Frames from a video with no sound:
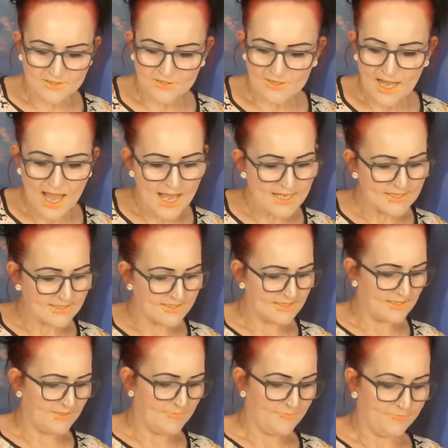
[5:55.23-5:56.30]
So guys,
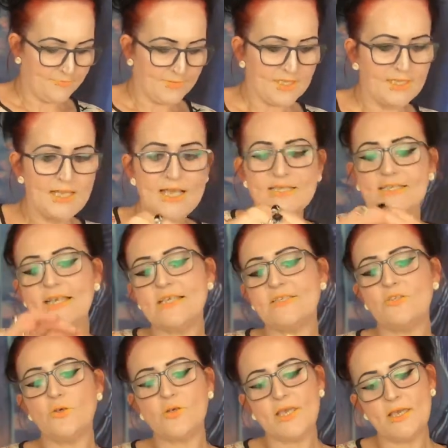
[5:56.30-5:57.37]
let's get
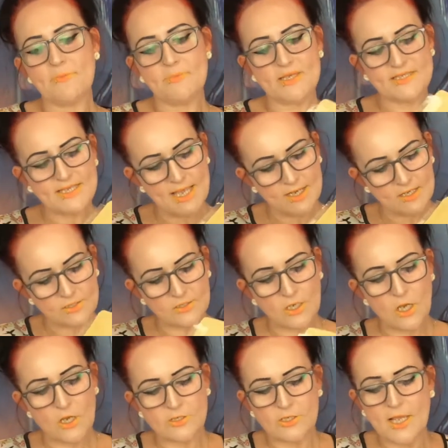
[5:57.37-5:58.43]
stuck in the second
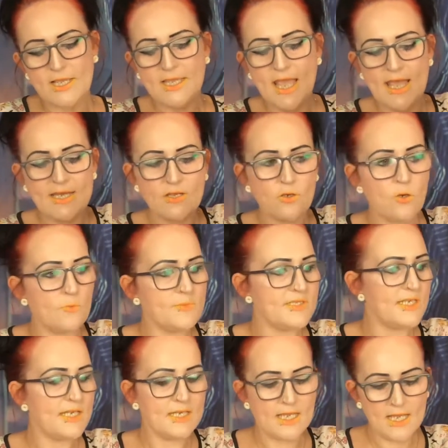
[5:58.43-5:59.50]
order. Again, it comes
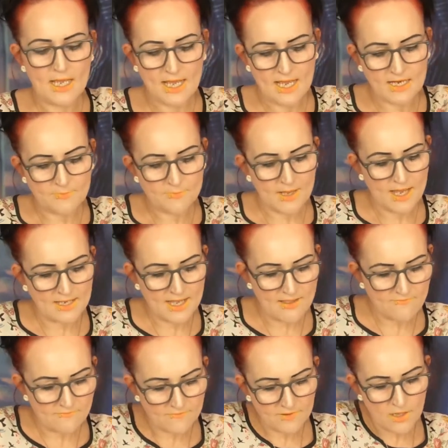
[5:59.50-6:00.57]
in a hardback
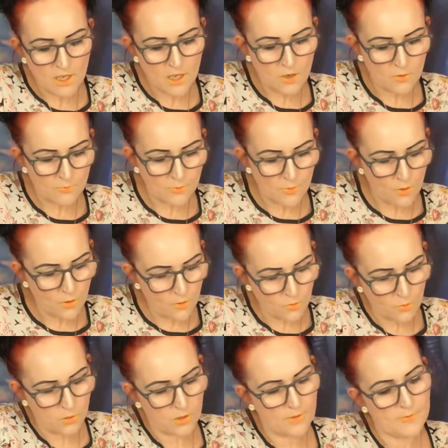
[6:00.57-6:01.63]
envelope. Oh,